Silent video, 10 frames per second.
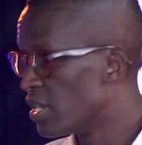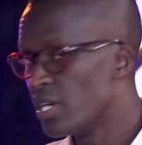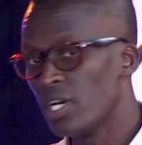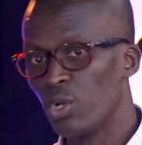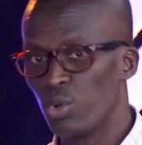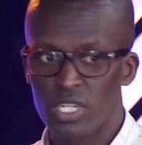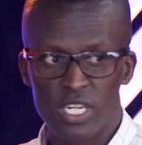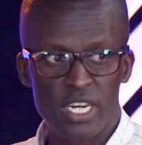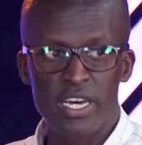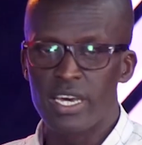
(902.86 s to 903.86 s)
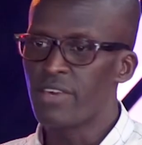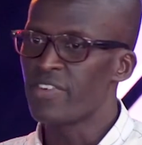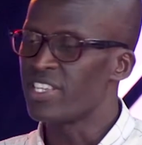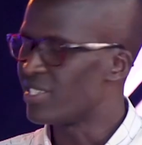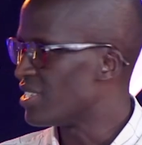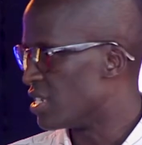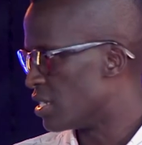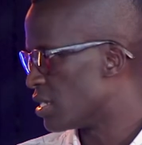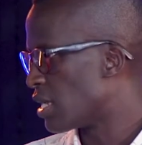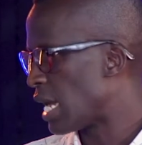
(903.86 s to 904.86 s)
Look, if I see
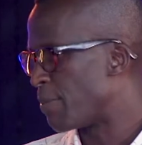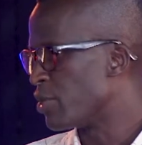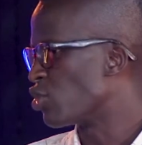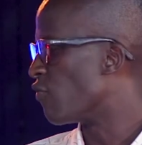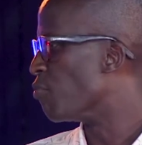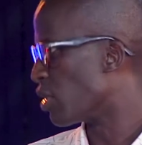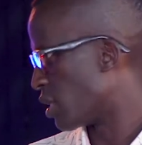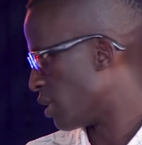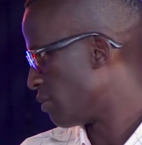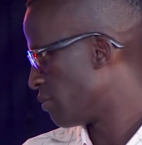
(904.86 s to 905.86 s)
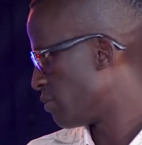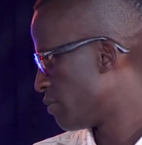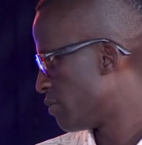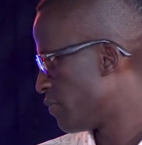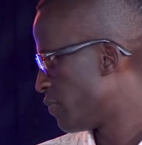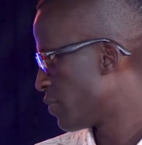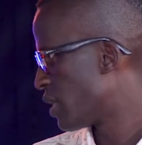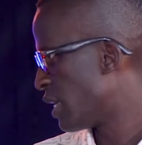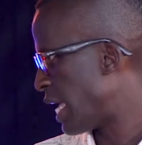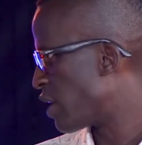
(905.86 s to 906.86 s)
a piece of bottle
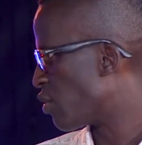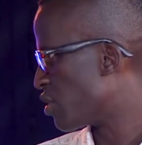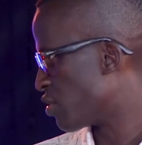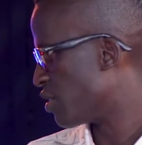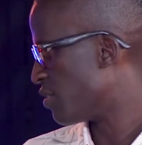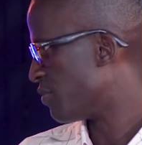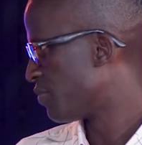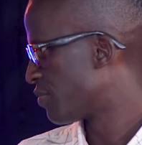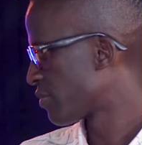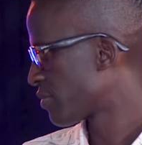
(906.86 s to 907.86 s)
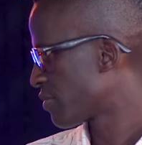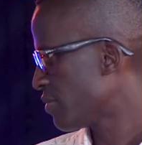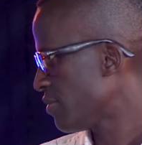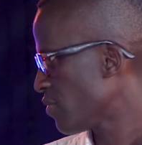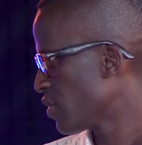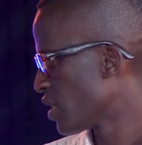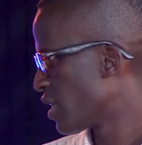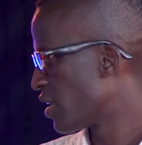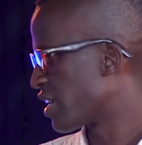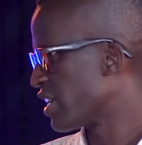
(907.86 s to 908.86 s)
lying on the road,
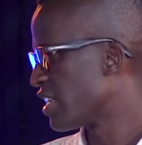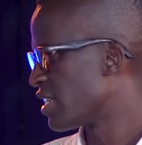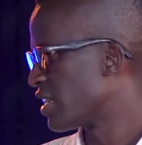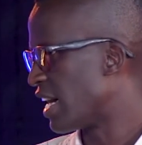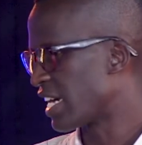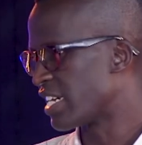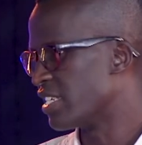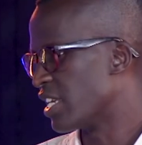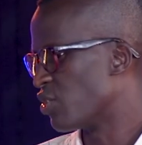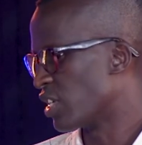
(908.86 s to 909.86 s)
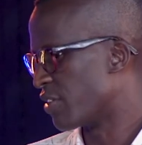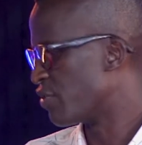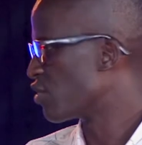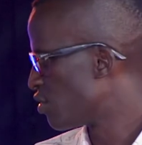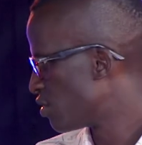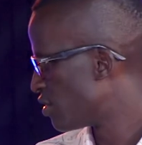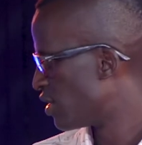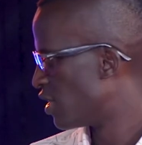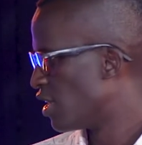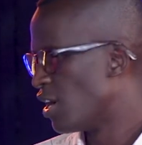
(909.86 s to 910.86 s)
okay, I can decide to take a photo,
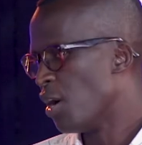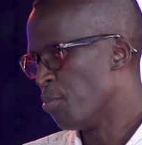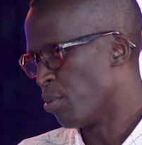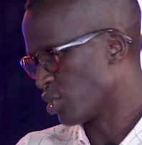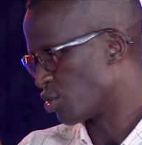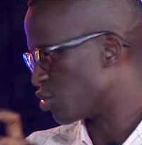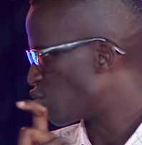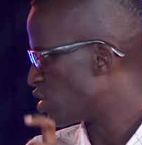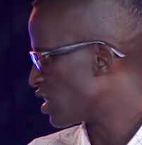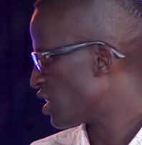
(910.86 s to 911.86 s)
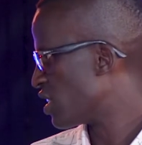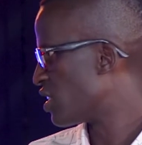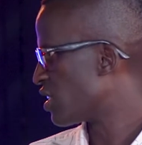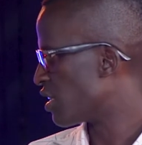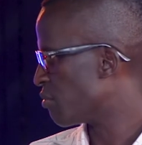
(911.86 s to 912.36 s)
post it on Twitter, and